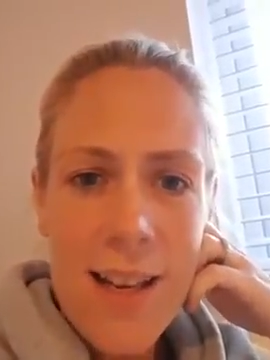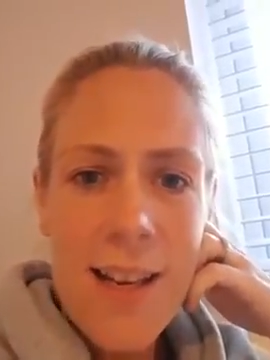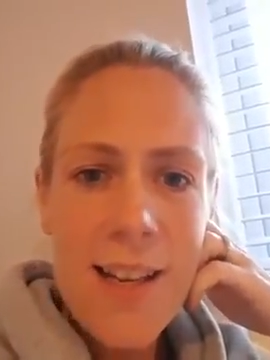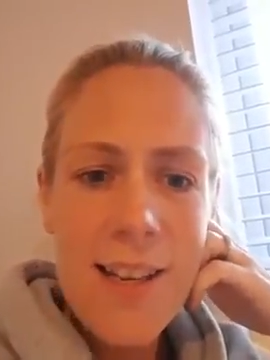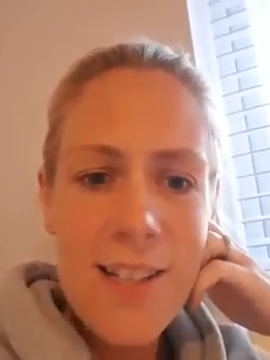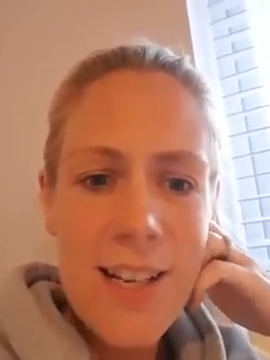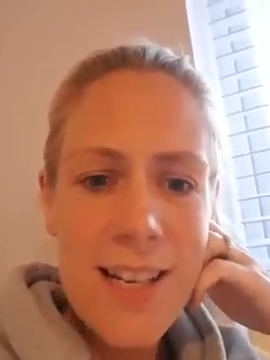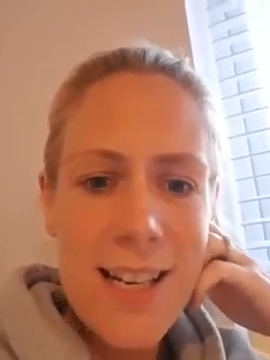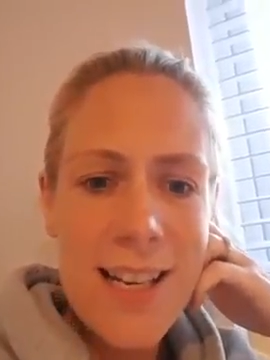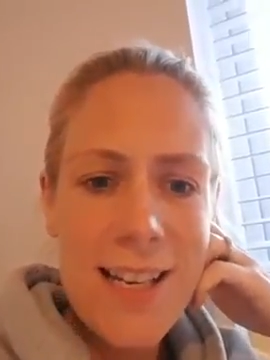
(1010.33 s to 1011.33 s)
and
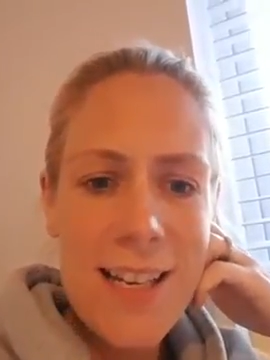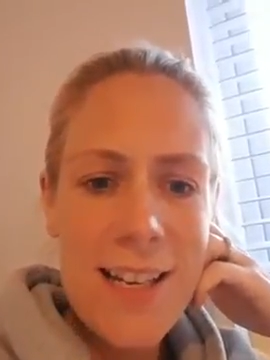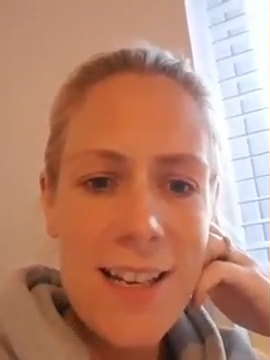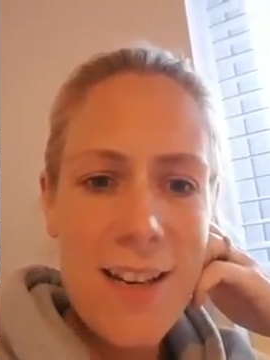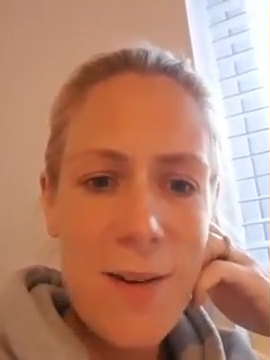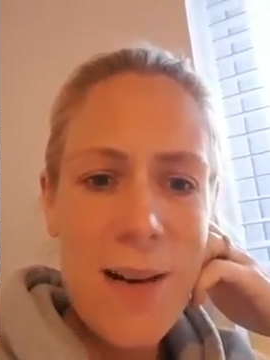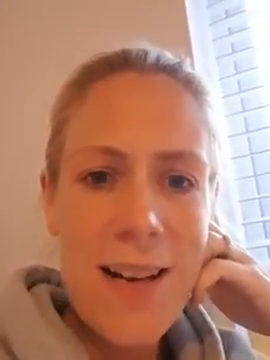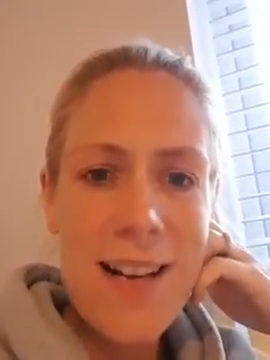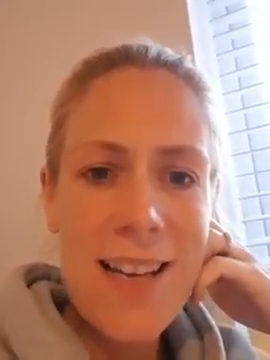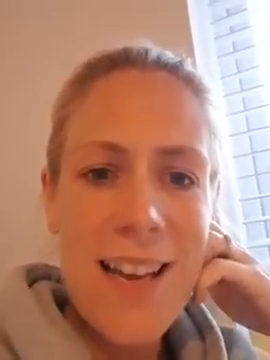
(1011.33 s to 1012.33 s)
Jackie. Oh,
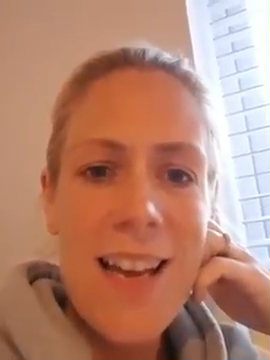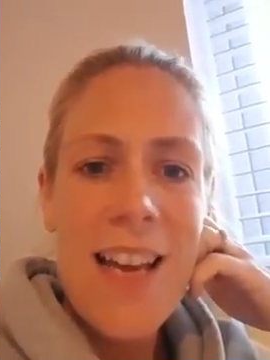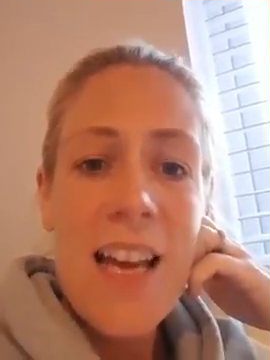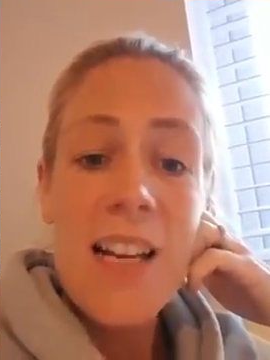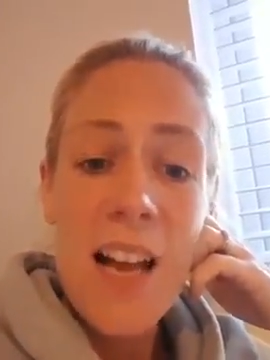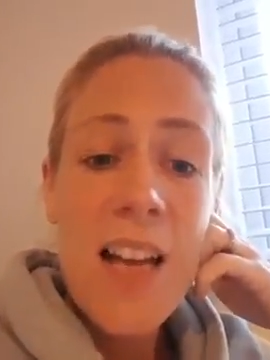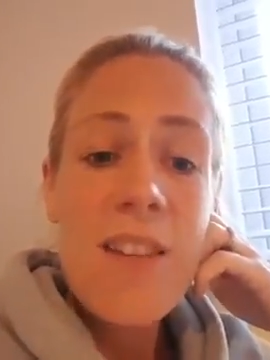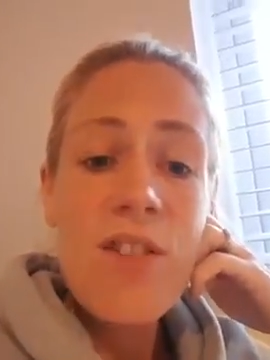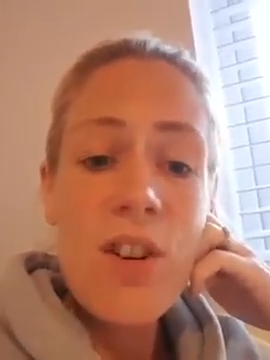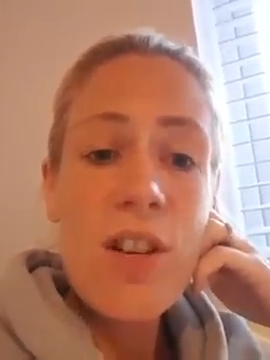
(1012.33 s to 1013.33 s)
hi Claire,
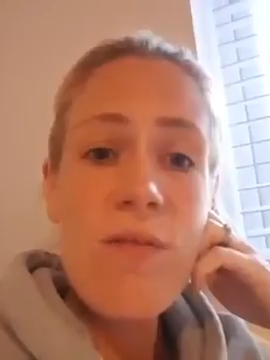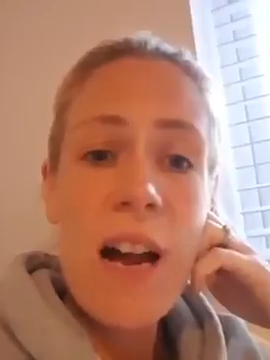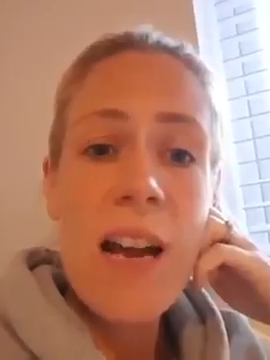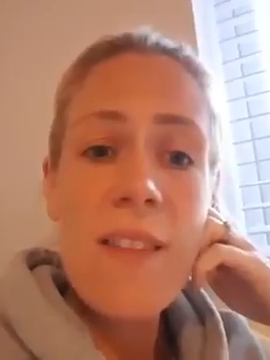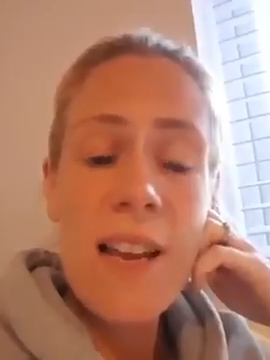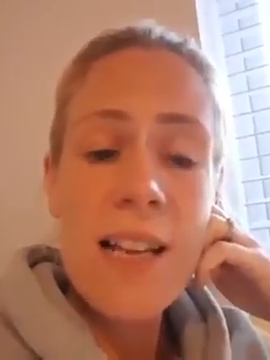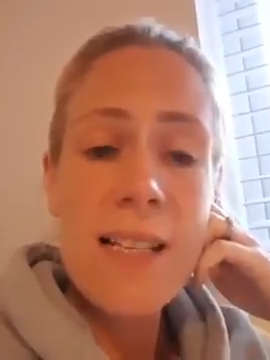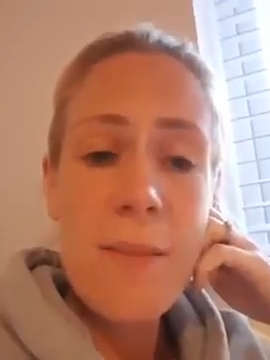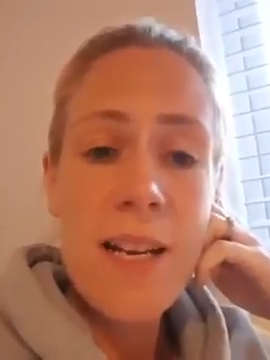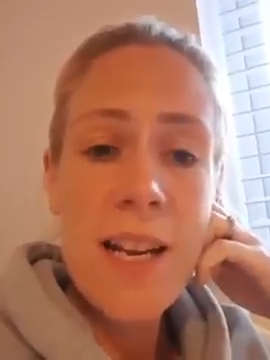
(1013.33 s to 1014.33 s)
you've joined right at the
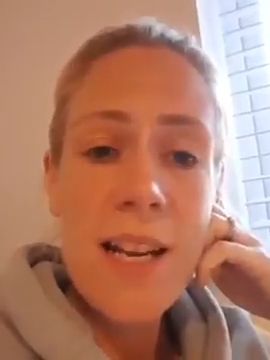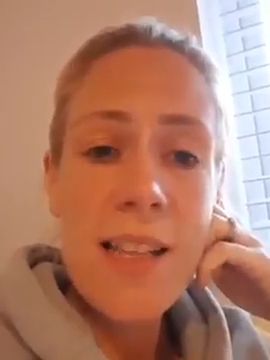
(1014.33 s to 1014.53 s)
last minute.